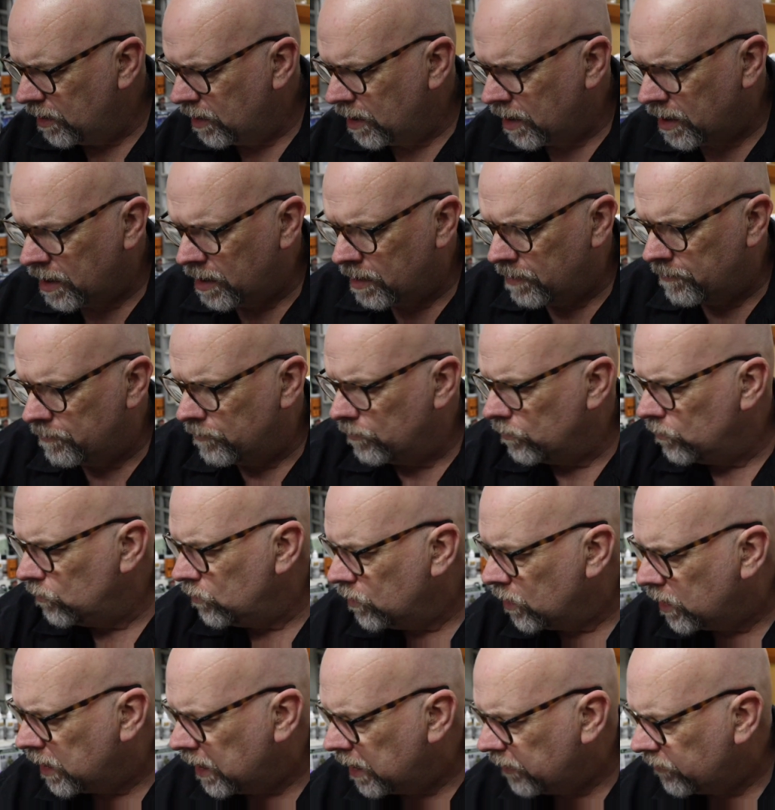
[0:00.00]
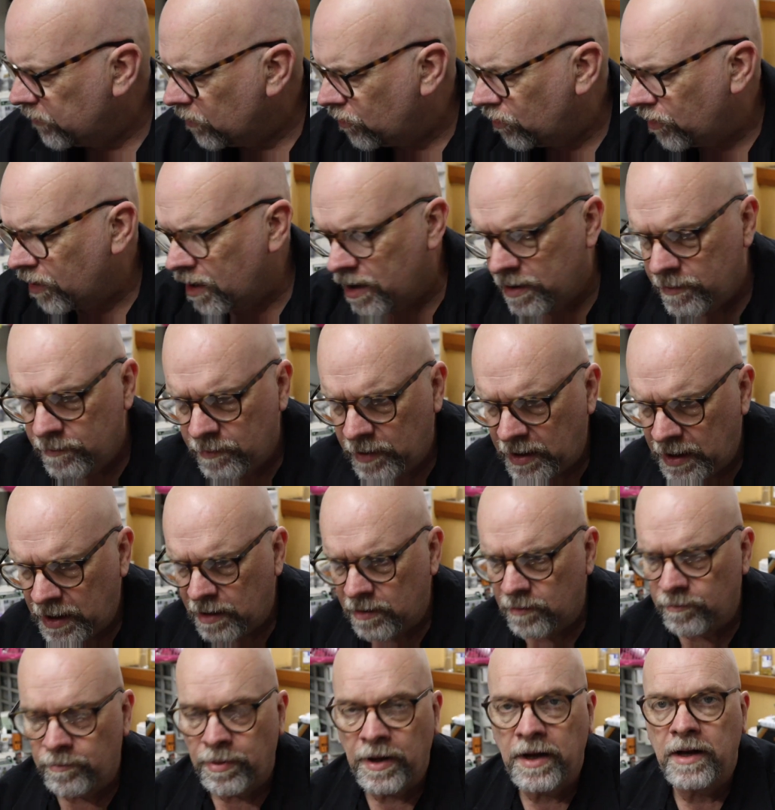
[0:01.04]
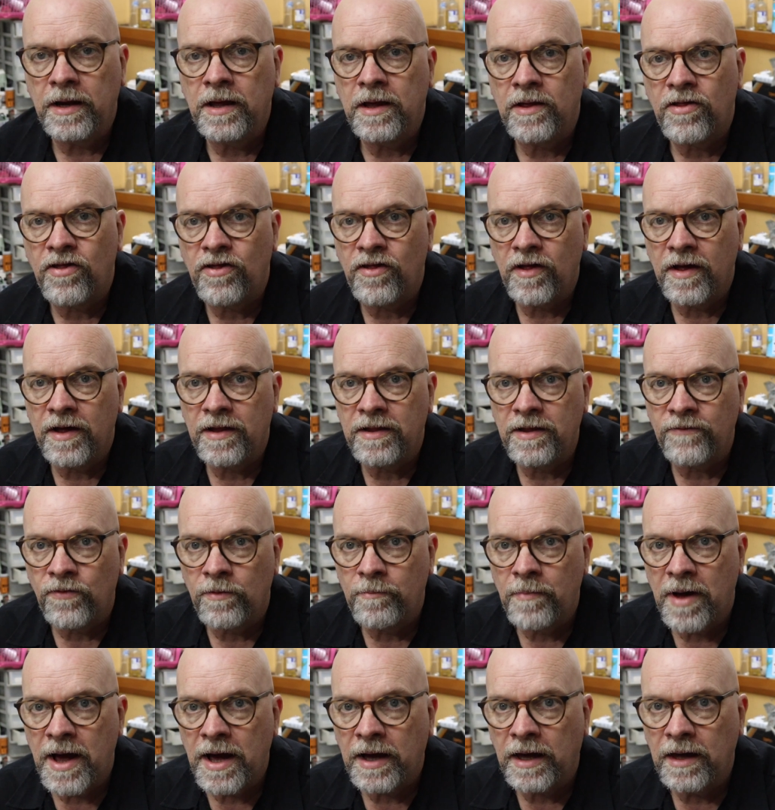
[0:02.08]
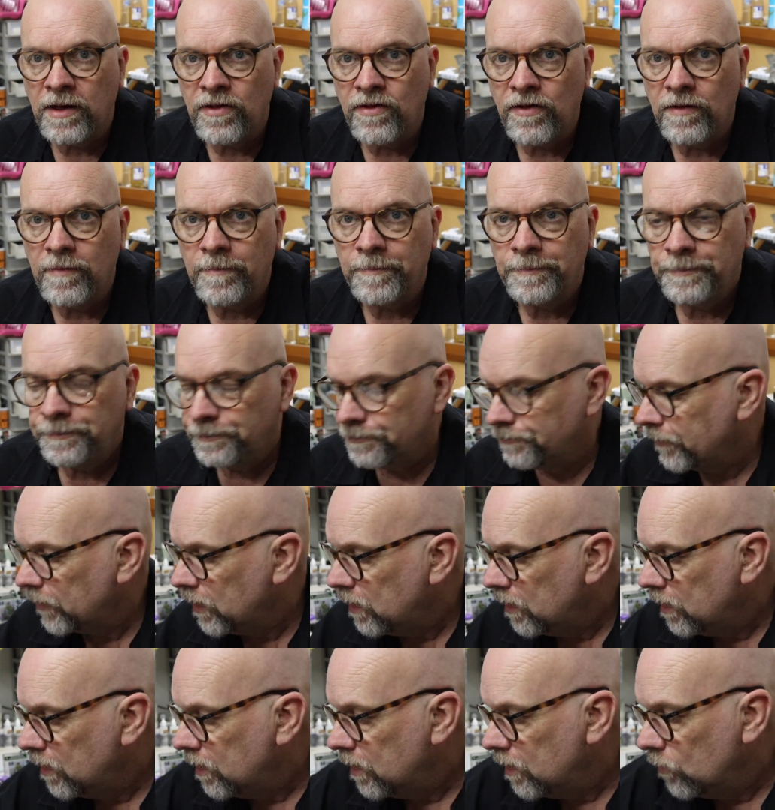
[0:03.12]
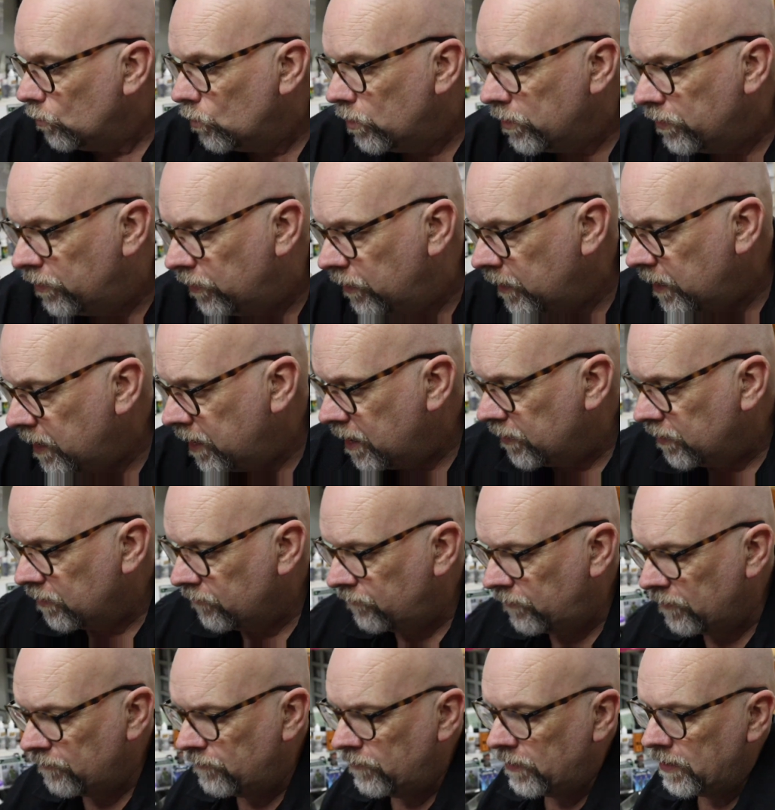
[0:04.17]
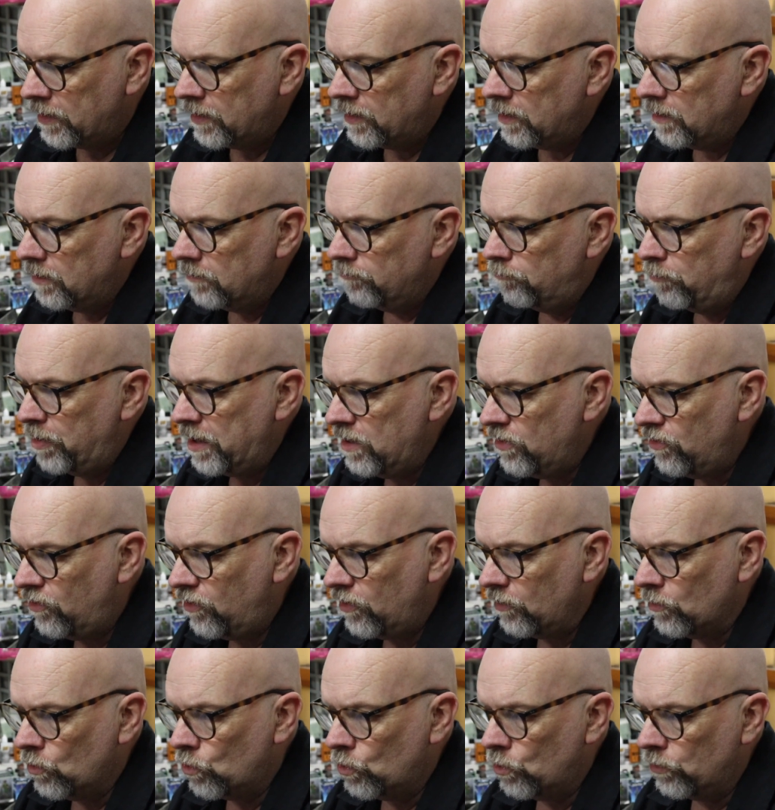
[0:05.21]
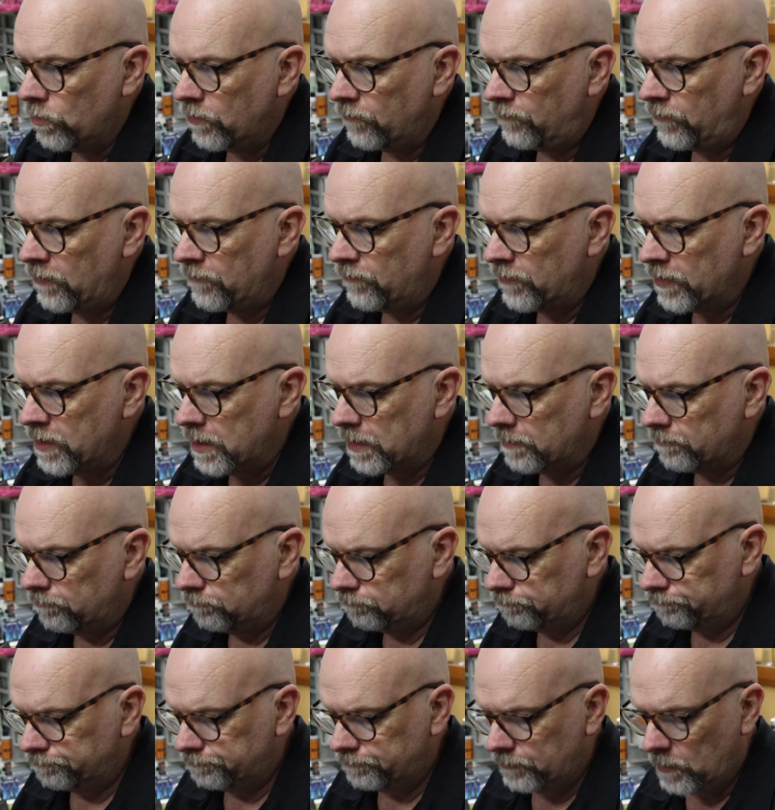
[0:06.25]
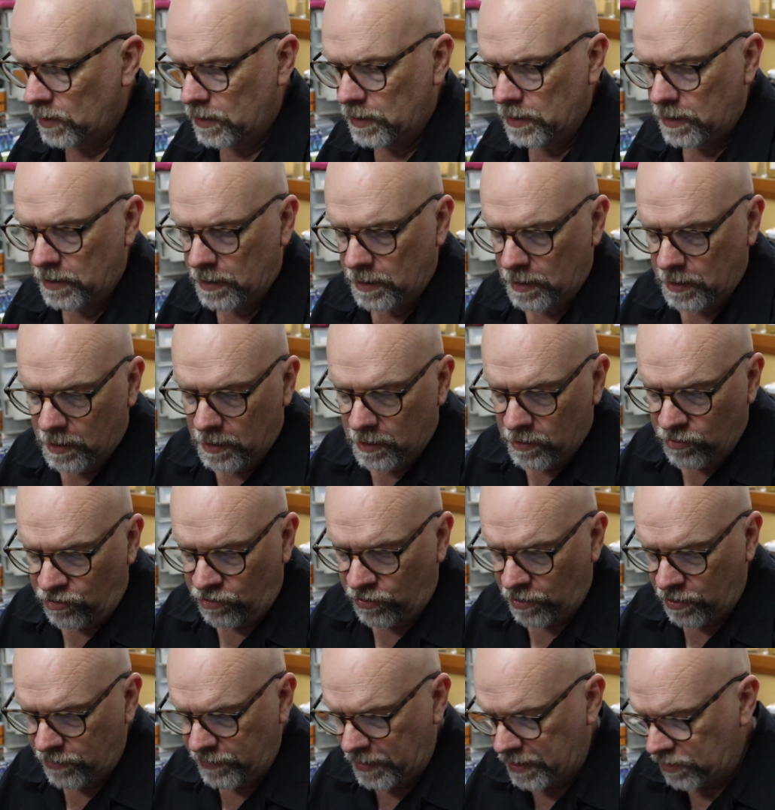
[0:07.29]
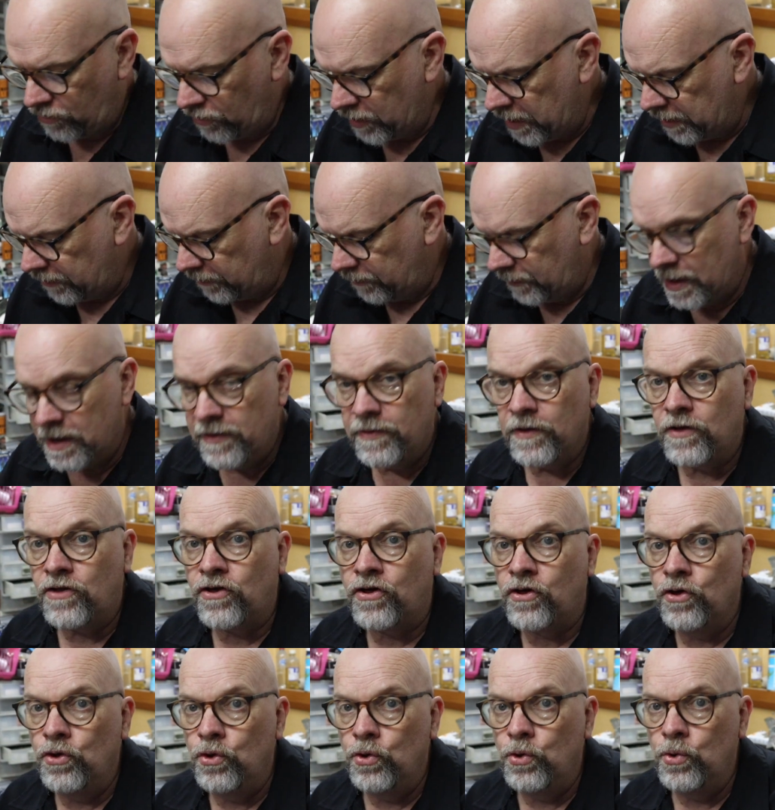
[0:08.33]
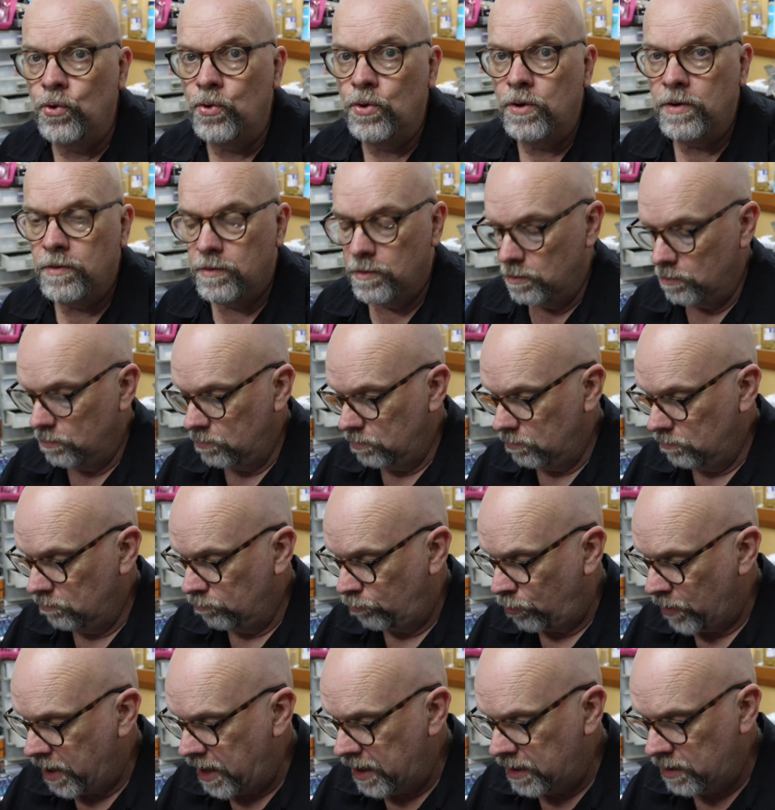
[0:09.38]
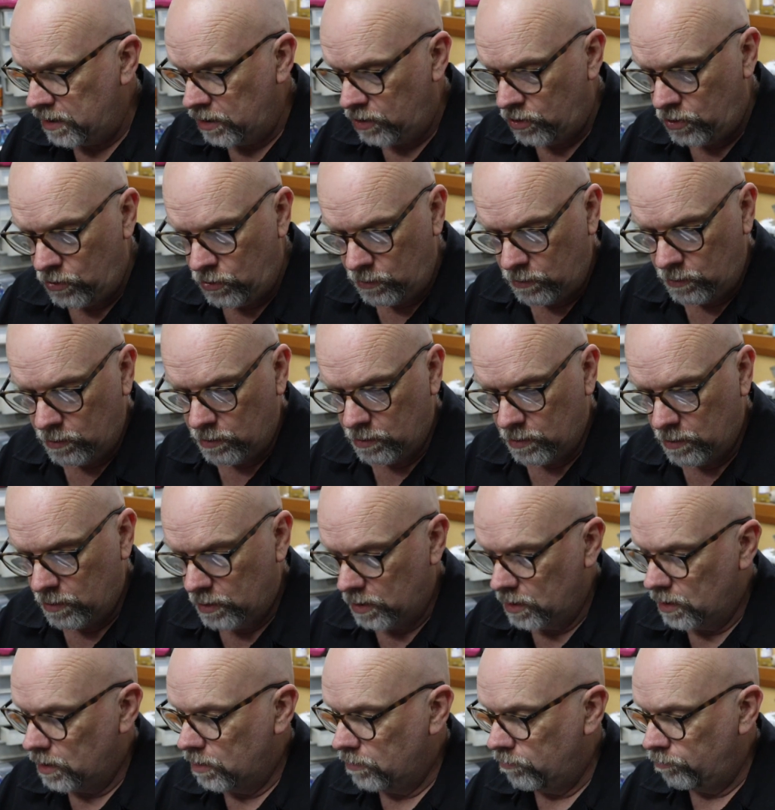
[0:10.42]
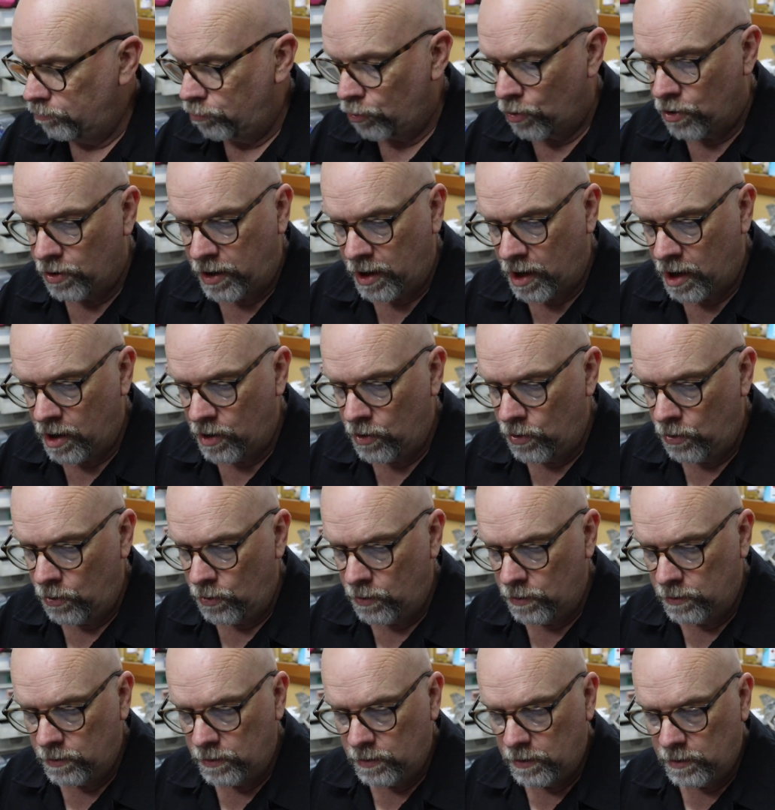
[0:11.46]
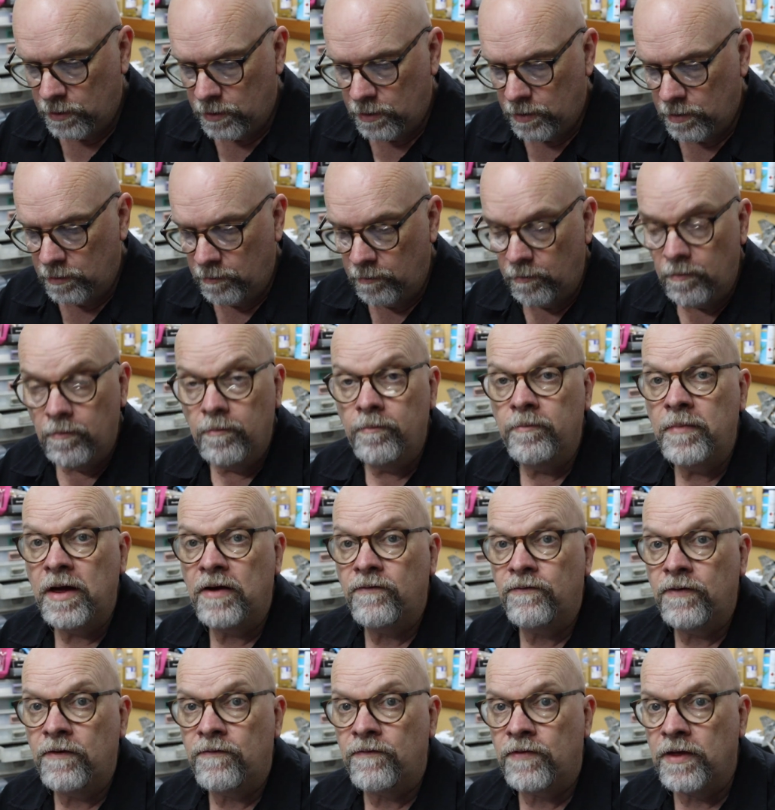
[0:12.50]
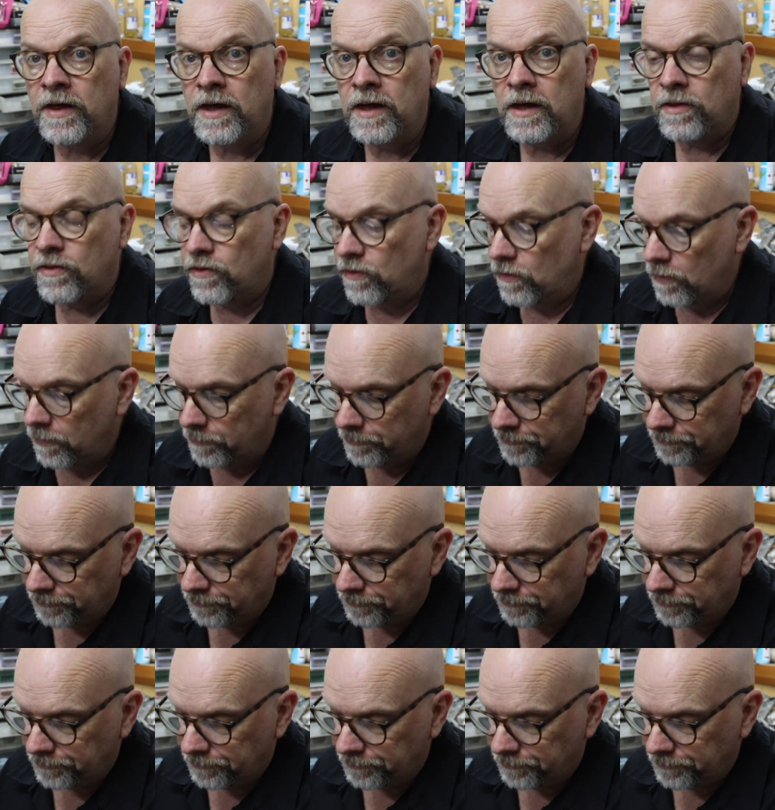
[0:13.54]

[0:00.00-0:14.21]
you're getting the same kit, but it's different markings with the 15bis or the 15. So that's it. They're the two brand new Bronco MiG-15s.